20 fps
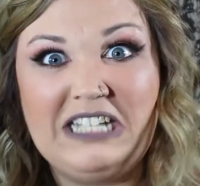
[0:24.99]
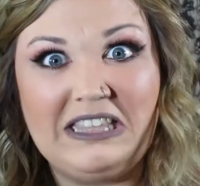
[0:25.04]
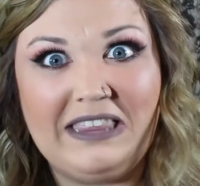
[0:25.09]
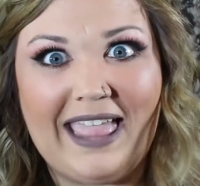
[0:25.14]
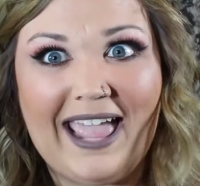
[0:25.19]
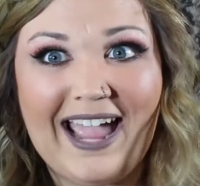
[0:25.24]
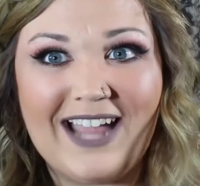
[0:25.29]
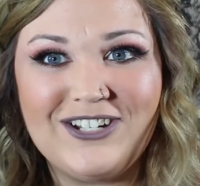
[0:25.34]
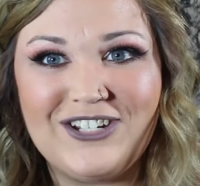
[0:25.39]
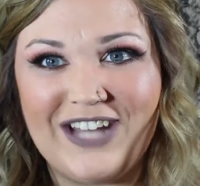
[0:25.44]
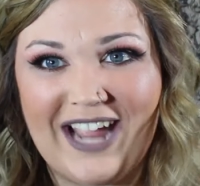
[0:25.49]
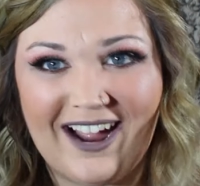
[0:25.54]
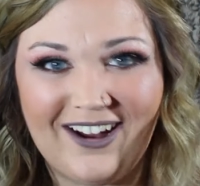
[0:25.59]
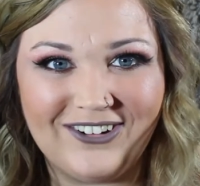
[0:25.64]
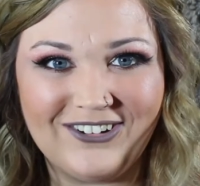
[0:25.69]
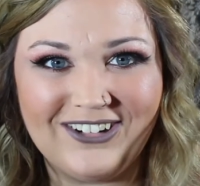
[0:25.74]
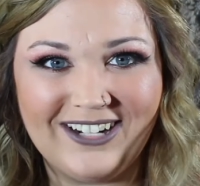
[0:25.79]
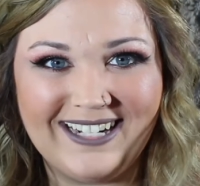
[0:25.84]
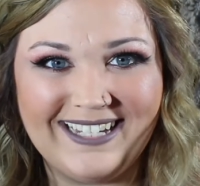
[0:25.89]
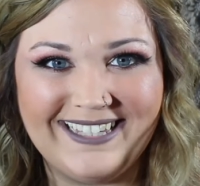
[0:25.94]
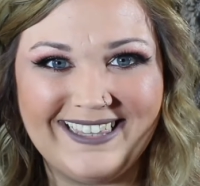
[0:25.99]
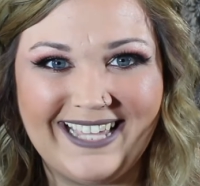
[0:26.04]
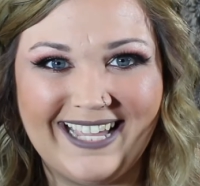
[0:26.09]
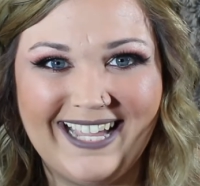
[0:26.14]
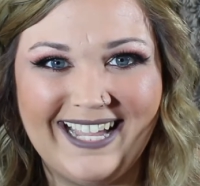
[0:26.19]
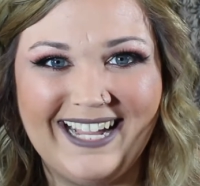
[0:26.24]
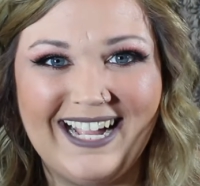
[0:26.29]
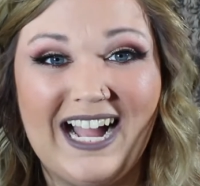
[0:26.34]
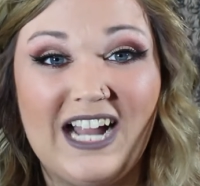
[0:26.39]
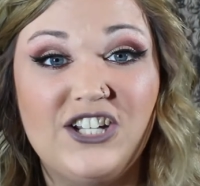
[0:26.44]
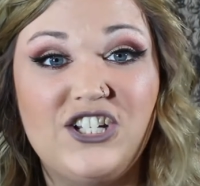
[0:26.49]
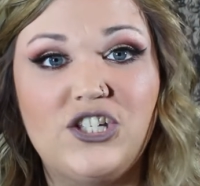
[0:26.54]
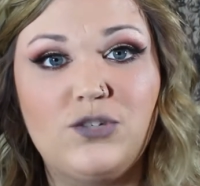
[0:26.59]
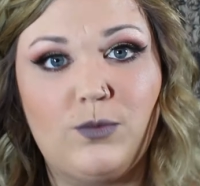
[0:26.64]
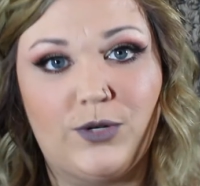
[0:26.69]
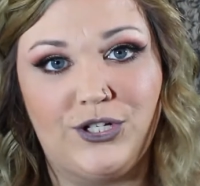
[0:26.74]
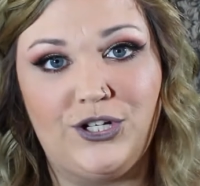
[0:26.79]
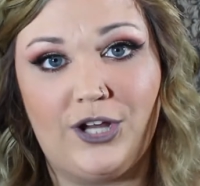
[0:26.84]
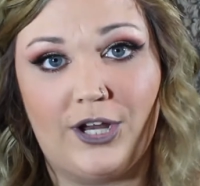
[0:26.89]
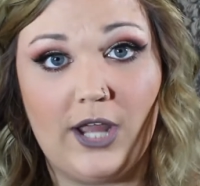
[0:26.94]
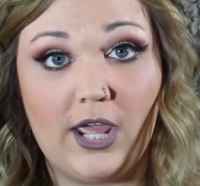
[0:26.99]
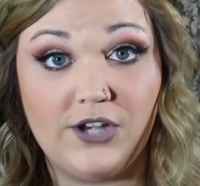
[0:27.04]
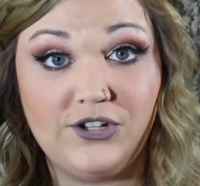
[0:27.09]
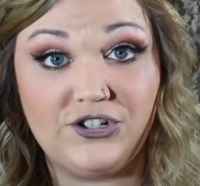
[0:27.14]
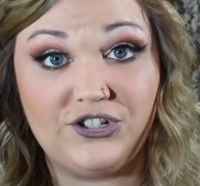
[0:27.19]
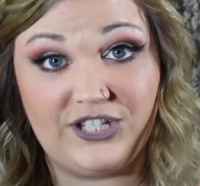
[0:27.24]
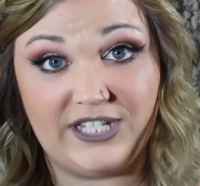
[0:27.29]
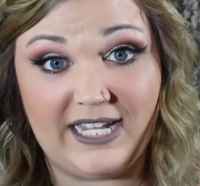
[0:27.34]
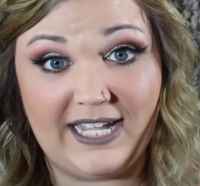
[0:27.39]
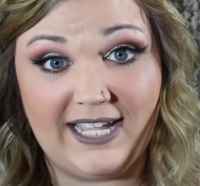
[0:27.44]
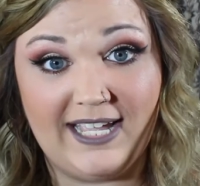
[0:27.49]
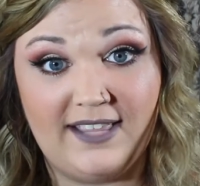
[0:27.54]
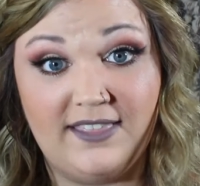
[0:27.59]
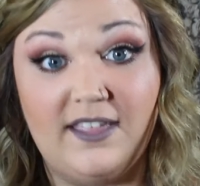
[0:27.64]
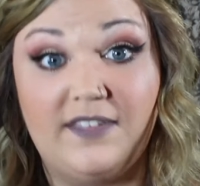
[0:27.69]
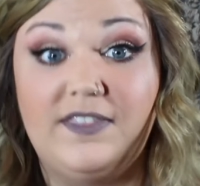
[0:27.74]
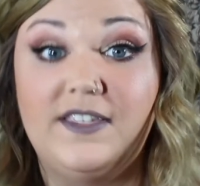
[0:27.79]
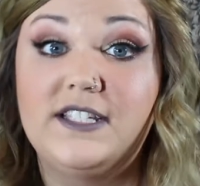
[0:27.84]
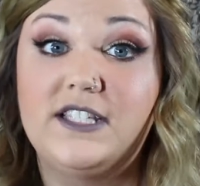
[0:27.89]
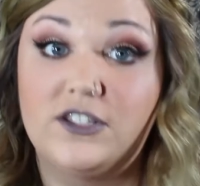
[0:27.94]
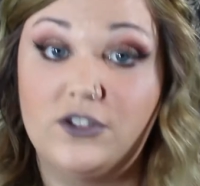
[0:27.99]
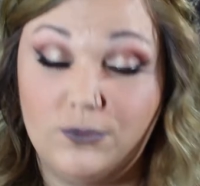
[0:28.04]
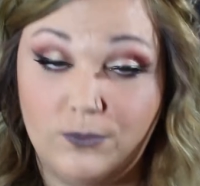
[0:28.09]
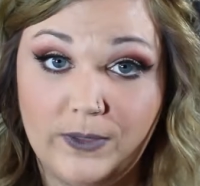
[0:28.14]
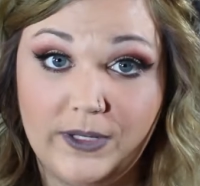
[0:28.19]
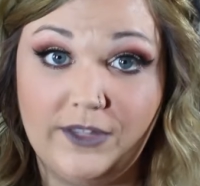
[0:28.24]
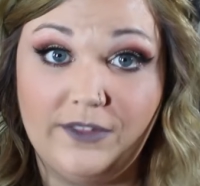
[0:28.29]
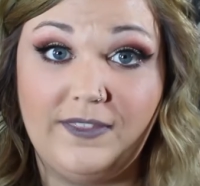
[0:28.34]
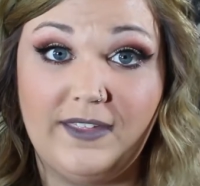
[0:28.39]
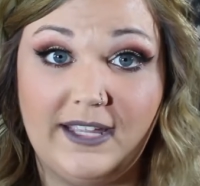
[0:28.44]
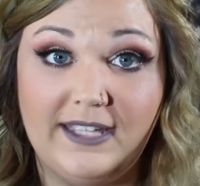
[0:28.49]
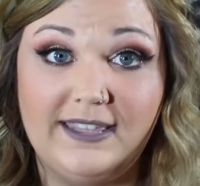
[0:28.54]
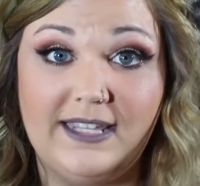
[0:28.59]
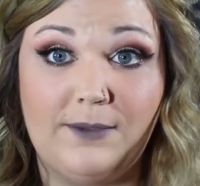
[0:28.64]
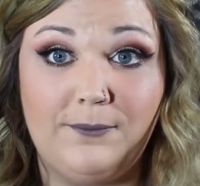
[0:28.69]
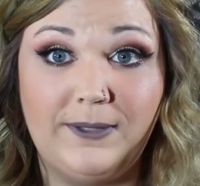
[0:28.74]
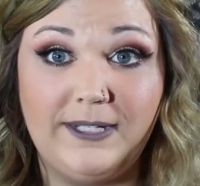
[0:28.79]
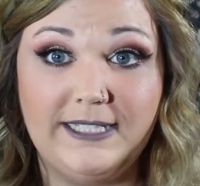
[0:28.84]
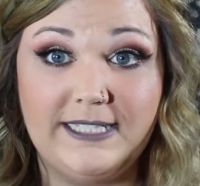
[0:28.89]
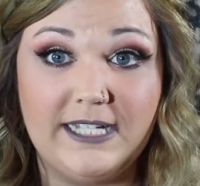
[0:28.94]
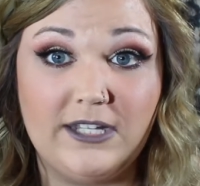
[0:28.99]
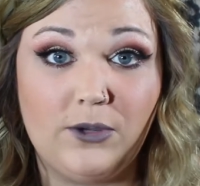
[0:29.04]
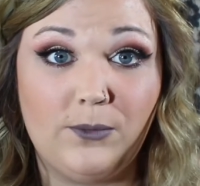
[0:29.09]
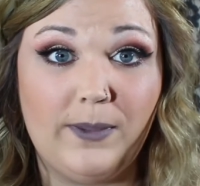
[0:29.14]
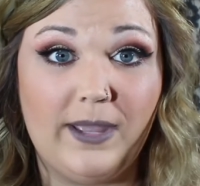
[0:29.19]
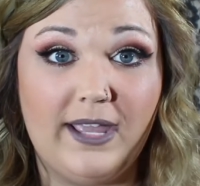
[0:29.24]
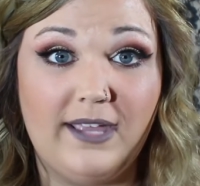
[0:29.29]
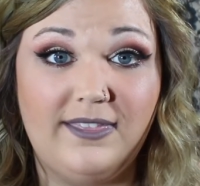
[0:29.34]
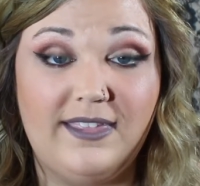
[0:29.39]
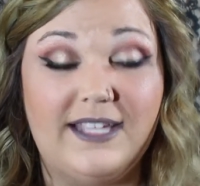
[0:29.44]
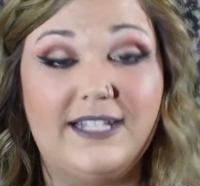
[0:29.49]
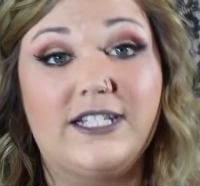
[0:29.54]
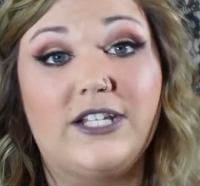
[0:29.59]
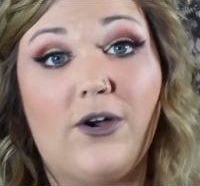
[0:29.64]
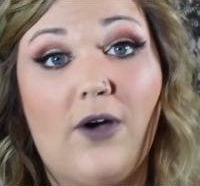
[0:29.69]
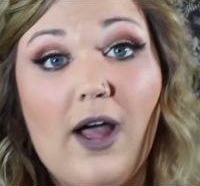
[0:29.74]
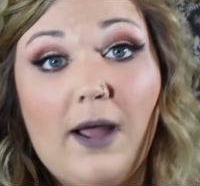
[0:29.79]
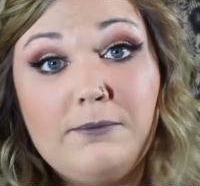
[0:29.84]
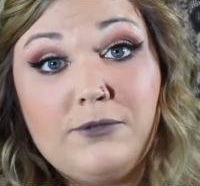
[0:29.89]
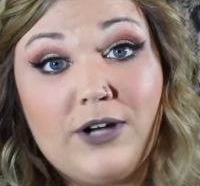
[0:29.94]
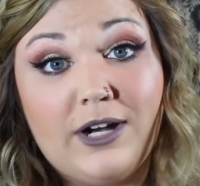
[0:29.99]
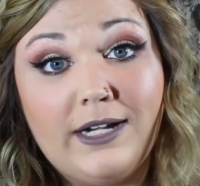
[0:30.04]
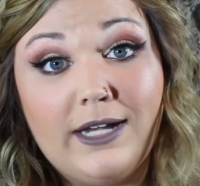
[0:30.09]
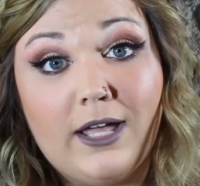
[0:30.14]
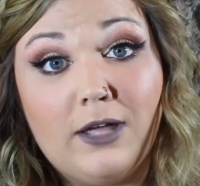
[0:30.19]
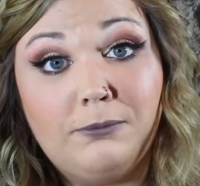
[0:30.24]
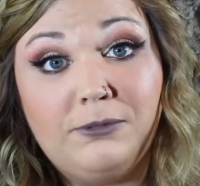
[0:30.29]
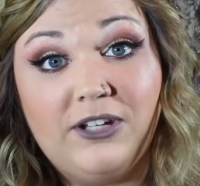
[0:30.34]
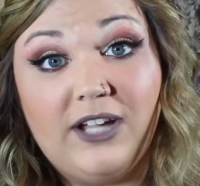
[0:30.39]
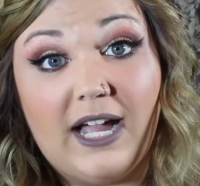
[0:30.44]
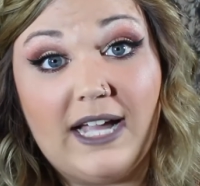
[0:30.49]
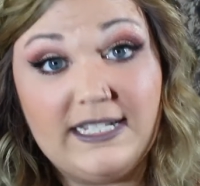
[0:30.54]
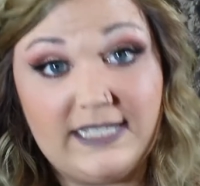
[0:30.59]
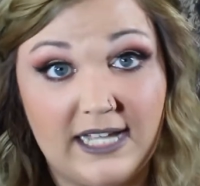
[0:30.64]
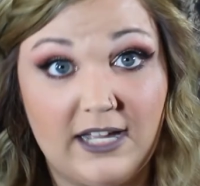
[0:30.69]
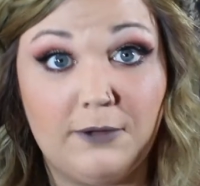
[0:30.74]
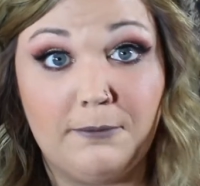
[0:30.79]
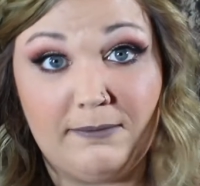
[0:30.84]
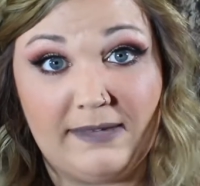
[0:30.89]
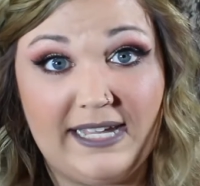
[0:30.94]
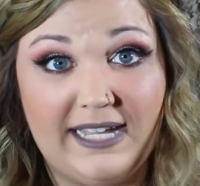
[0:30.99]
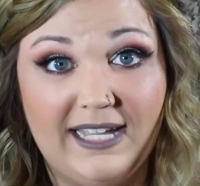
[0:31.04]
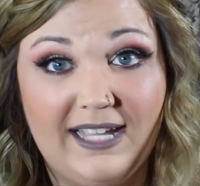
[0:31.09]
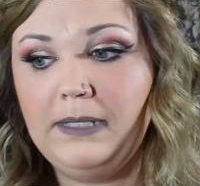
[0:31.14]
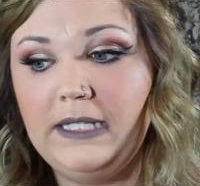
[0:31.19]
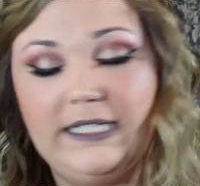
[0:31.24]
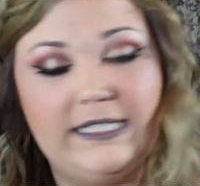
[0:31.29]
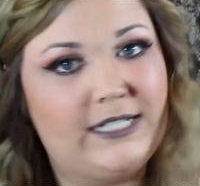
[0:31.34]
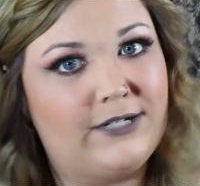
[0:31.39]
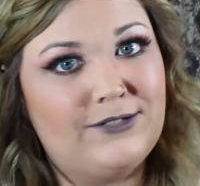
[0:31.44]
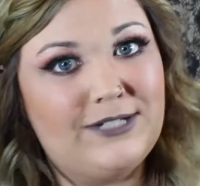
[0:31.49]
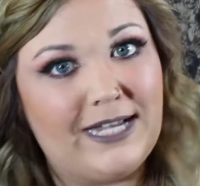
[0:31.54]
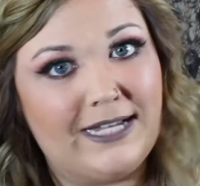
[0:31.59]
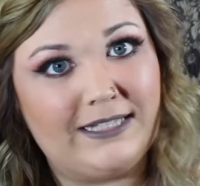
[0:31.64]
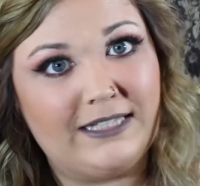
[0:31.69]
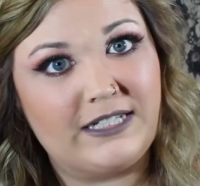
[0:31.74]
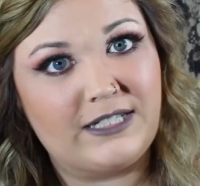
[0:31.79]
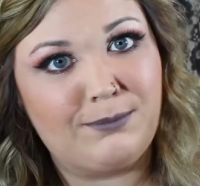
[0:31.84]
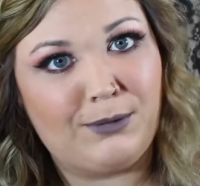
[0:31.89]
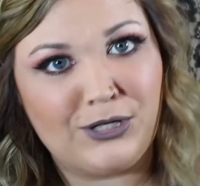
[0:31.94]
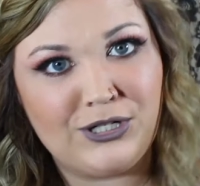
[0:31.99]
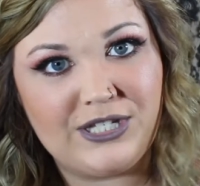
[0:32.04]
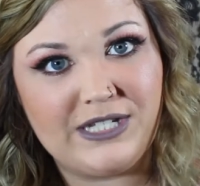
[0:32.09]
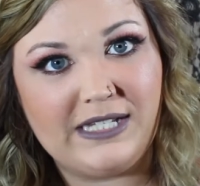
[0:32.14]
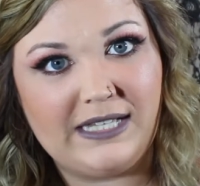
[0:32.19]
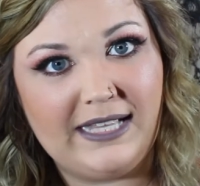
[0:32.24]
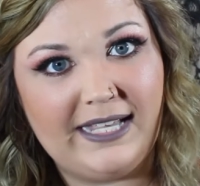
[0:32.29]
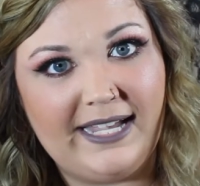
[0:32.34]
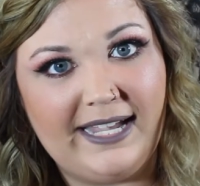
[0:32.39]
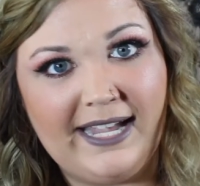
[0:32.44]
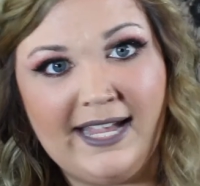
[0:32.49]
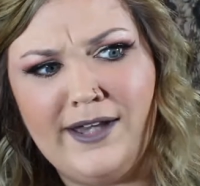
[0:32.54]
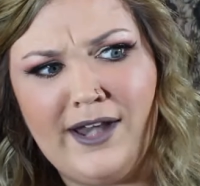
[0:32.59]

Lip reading: to lash out or anything. I just want y'all to understand that this is a real thing that we deal with, and so I'm trying to help you guys help me. Please don't take this personally.